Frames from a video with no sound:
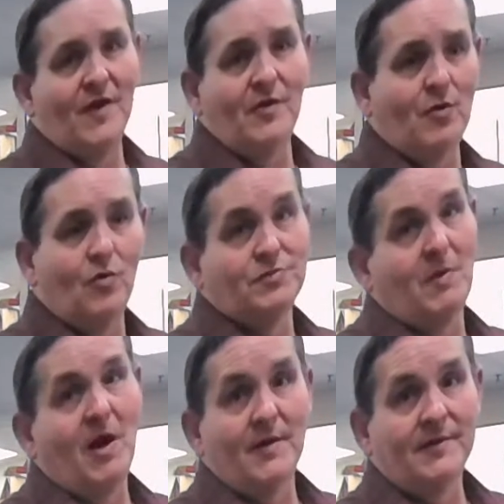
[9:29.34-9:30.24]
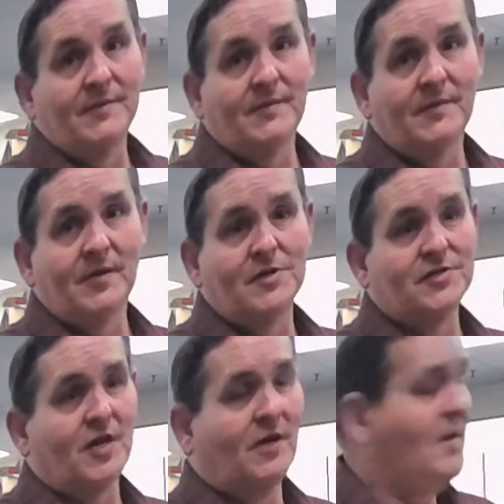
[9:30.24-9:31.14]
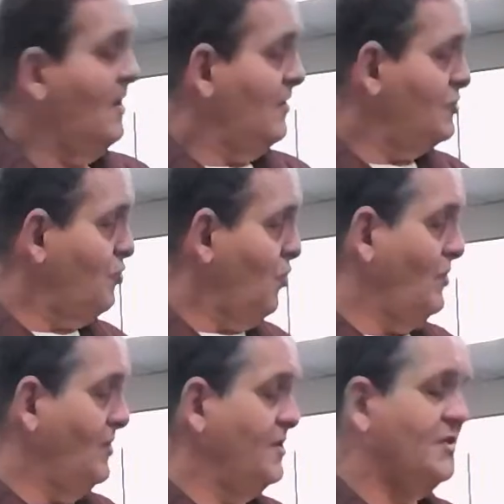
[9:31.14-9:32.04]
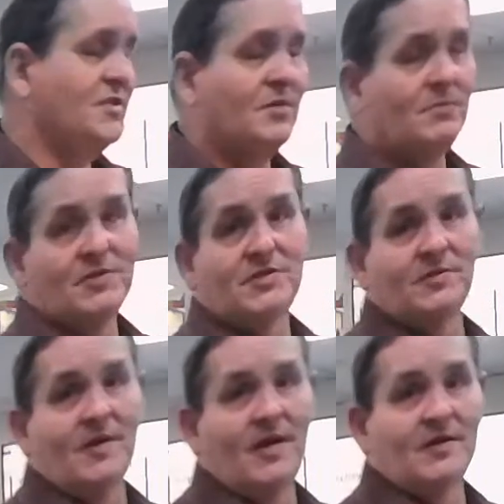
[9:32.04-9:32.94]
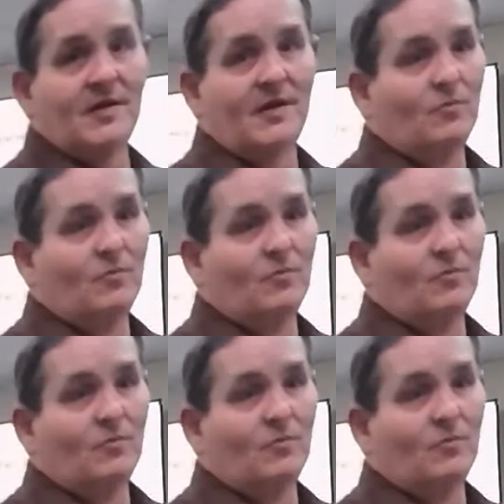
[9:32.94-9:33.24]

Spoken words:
find an oil spot because there's oil in the system, and